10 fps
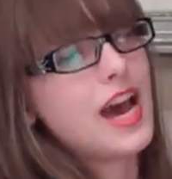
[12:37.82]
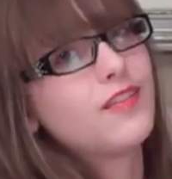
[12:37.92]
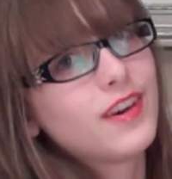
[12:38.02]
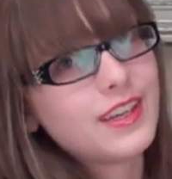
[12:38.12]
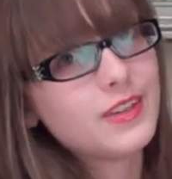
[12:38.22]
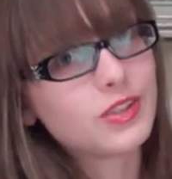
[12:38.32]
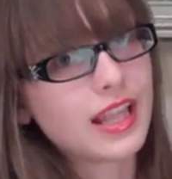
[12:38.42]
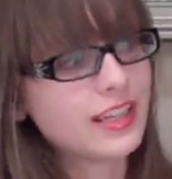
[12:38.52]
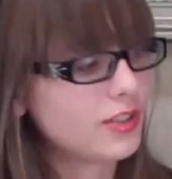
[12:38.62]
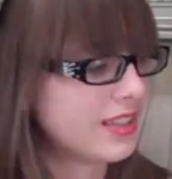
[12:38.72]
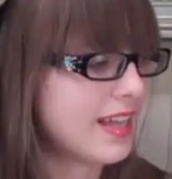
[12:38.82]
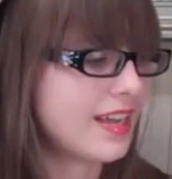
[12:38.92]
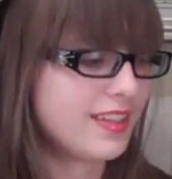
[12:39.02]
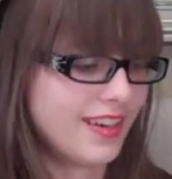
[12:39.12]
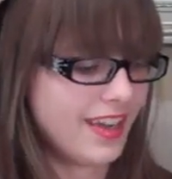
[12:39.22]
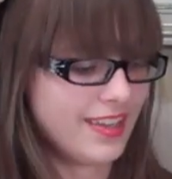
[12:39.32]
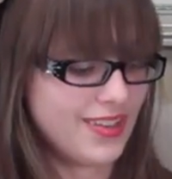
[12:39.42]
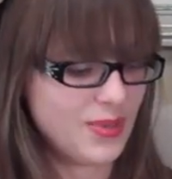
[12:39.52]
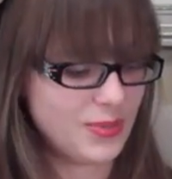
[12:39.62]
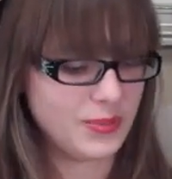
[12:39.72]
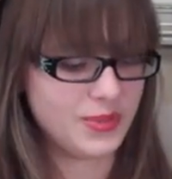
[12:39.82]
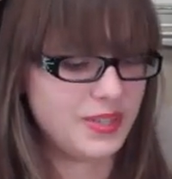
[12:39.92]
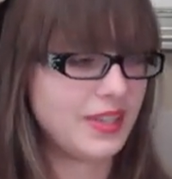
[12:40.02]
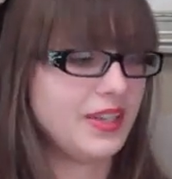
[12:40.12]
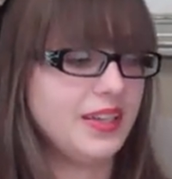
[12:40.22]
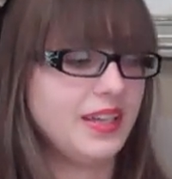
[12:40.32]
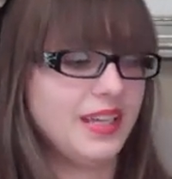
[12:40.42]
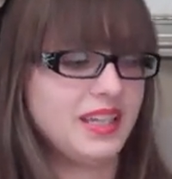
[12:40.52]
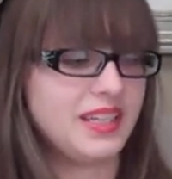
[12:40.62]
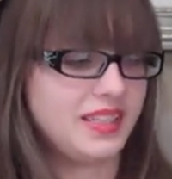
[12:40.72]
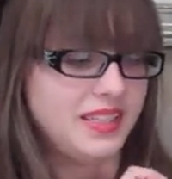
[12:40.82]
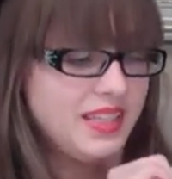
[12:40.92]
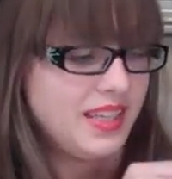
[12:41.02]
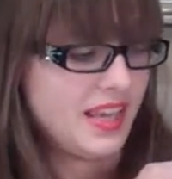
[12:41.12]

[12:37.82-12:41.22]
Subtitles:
After I used Letraset, I used this